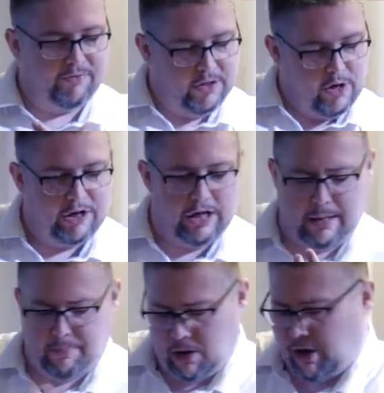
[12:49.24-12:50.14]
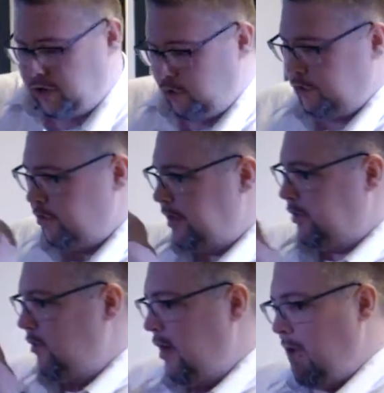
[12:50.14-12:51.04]
if you like, an API contract
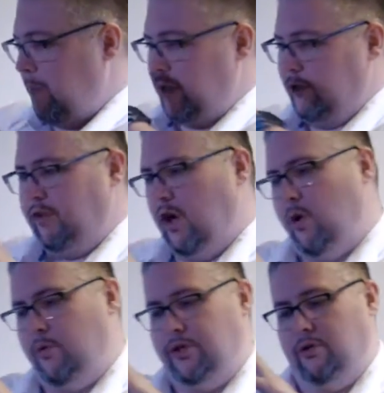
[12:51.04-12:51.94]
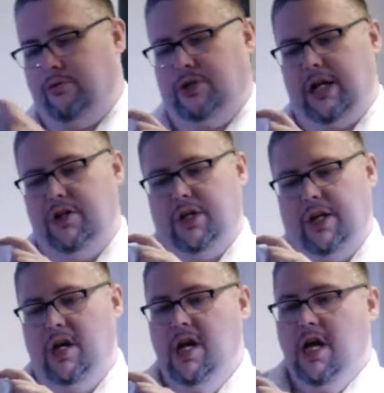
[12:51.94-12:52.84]
around that piece of code that you're
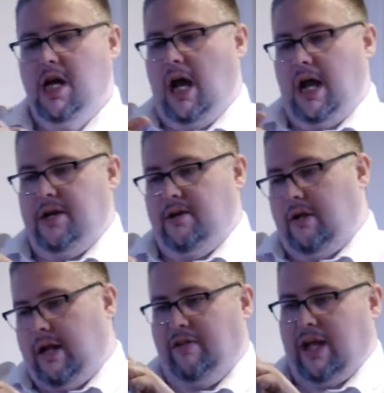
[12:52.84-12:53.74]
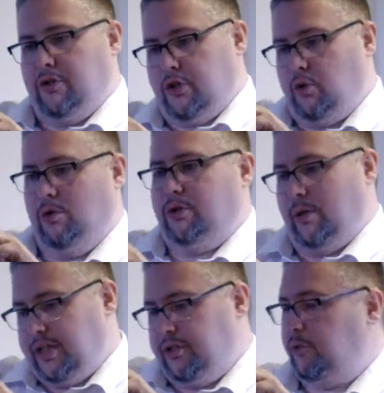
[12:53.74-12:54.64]
changing, and anything else that talks to
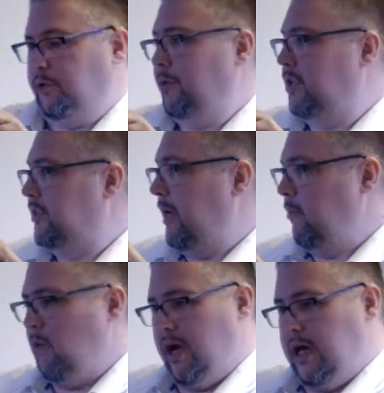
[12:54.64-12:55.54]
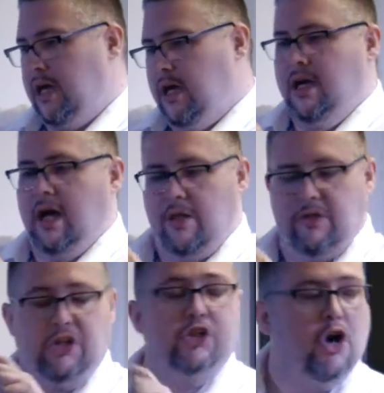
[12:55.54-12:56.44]
it needs to talk to it in the same way. And
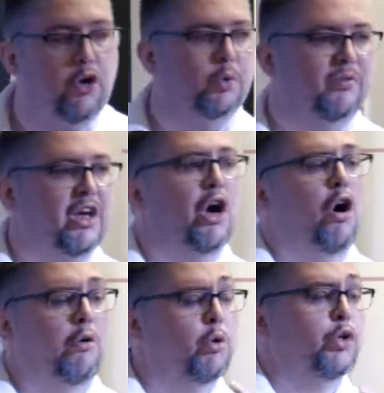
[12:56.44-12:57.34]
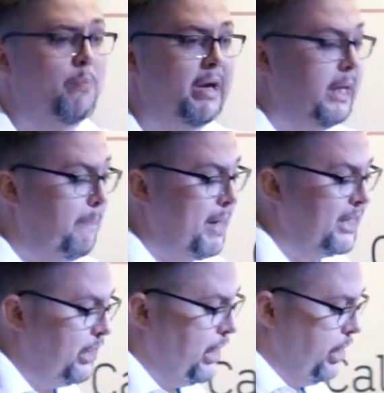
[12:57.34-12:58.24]
the internals of it are what you're making
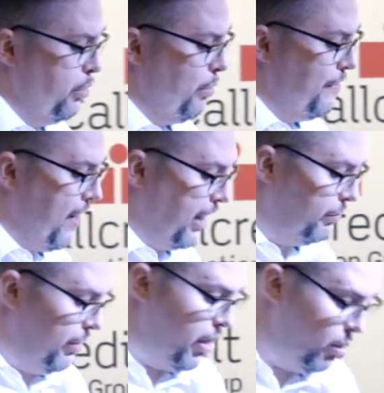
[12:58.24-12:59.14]
better and you're refactoring